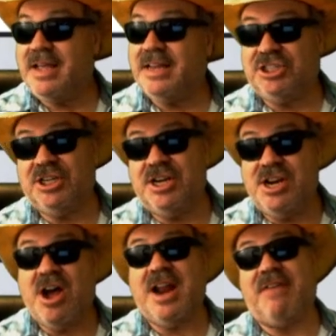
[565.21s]
It should
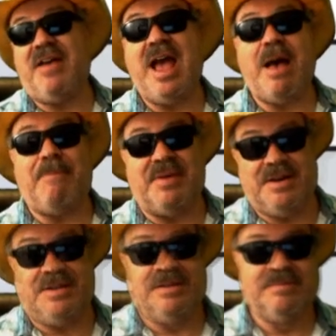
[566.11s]
not have
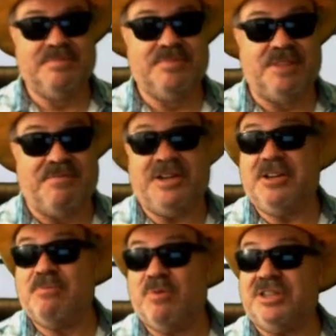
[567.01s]
happened. The
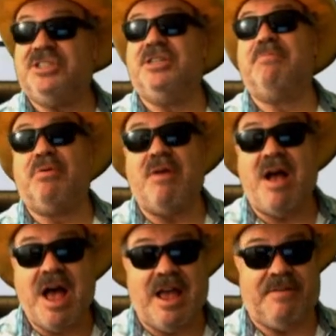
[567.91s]
victim was
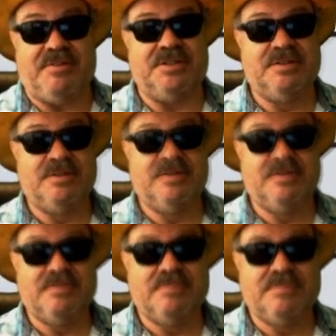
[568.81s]
deprived."
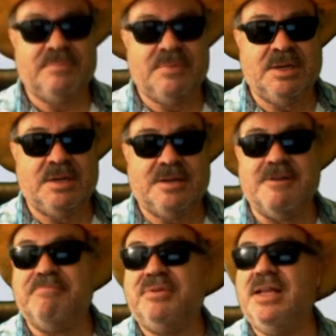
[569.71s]

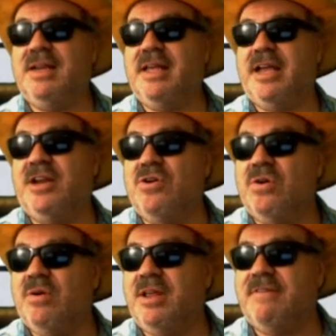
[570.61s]
Completely
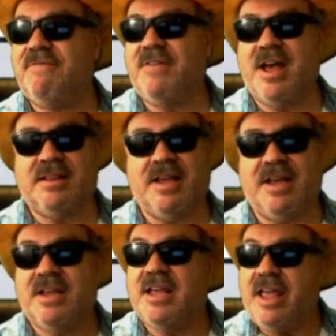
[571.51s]
ignoring the fact
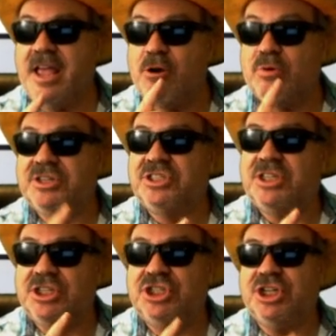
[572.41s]
that it was
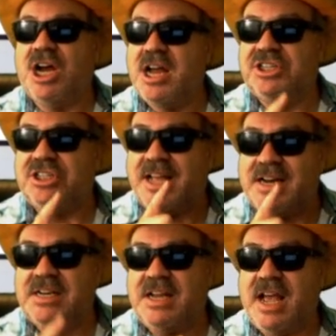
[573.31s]
the judge that
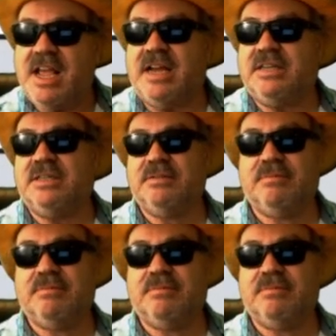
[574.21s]
did it.